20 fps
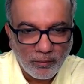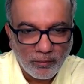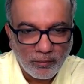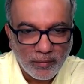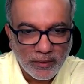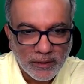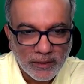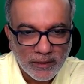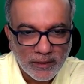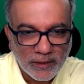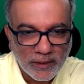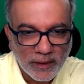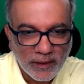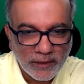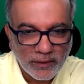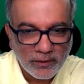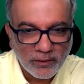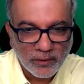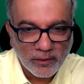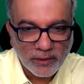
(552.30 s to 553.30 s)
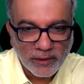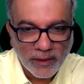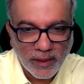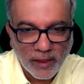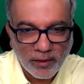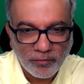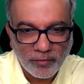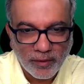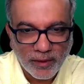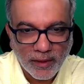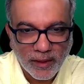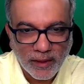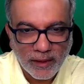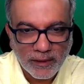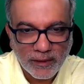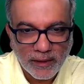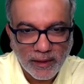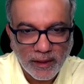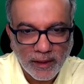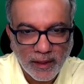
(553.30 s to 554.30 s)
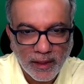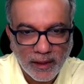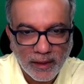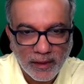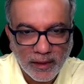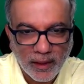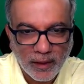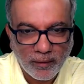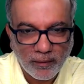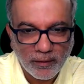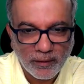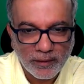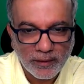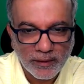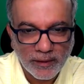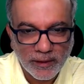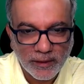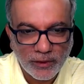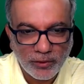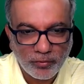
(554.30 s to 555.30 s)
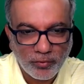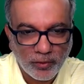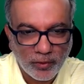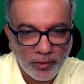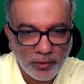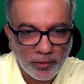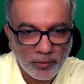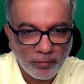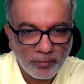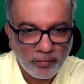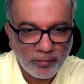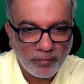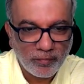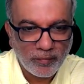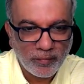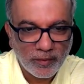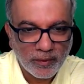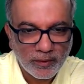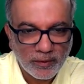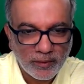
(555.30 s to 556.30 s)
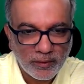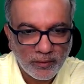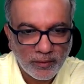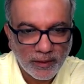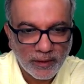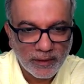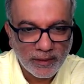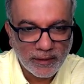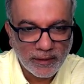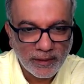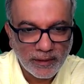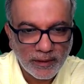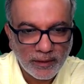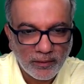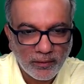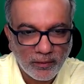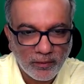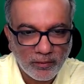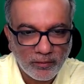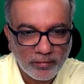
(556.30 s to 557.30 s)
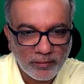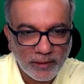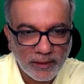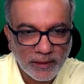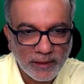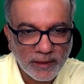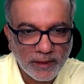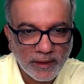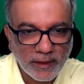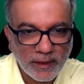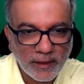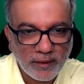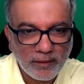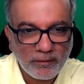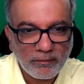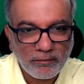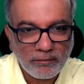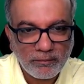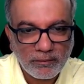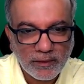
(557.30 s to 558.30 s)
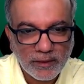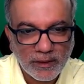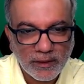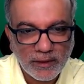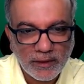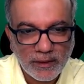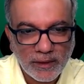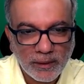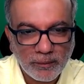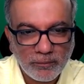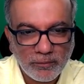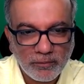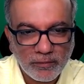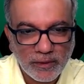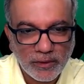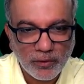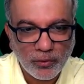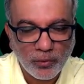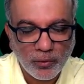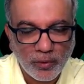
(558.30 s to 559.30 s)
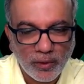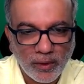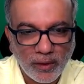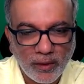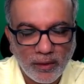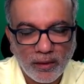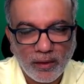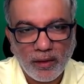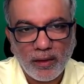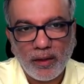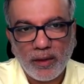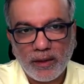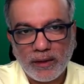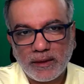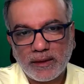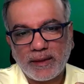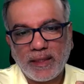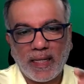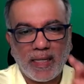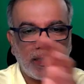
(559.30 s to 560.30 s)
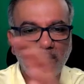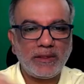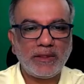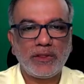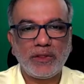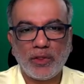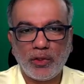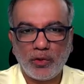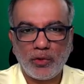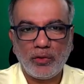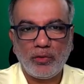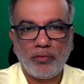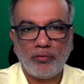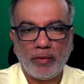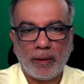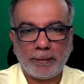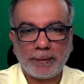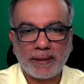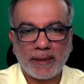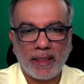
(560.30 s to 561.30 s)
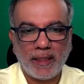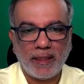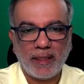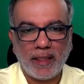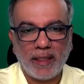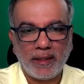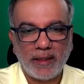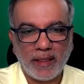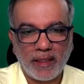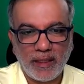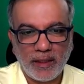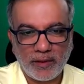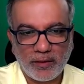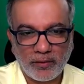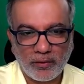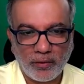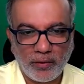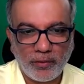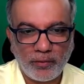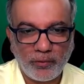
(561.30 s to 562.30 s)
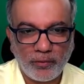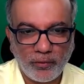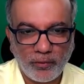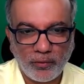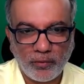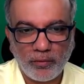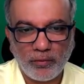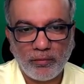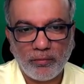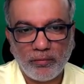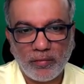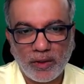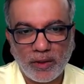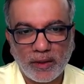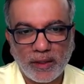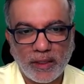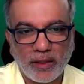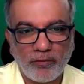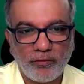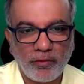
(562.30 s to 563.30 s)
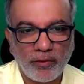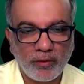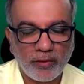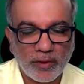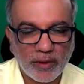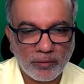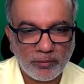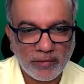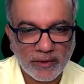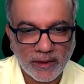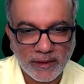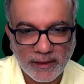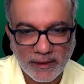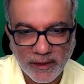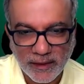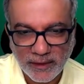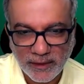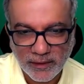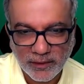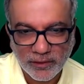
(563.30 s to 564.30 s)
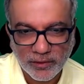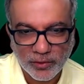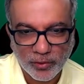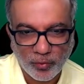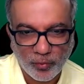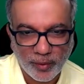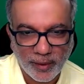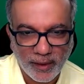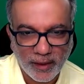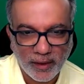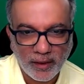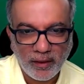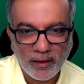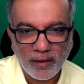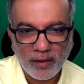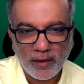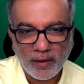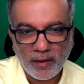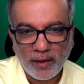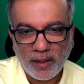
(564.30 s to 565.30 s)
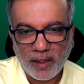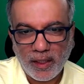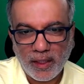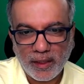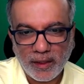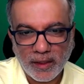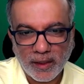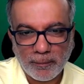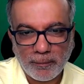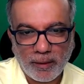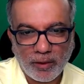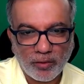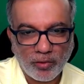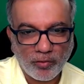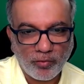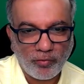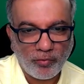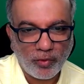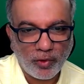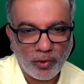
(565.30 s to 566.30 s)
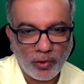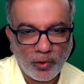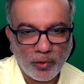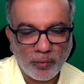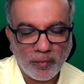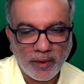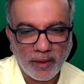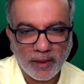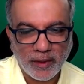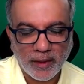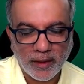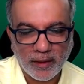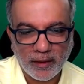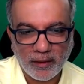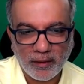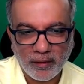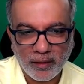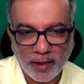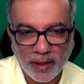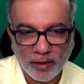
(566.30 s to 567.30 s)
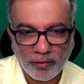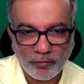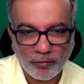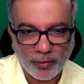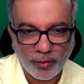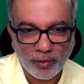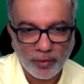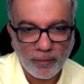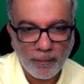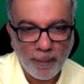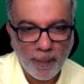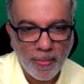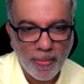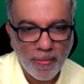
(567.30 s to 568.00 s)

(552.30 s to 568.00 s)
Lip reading: business headshots, advertising, and the search volume. So you can see all of these search terms which Google scans your website, and then it's going to give you some suggestions over here and the amount of volume it can get for you.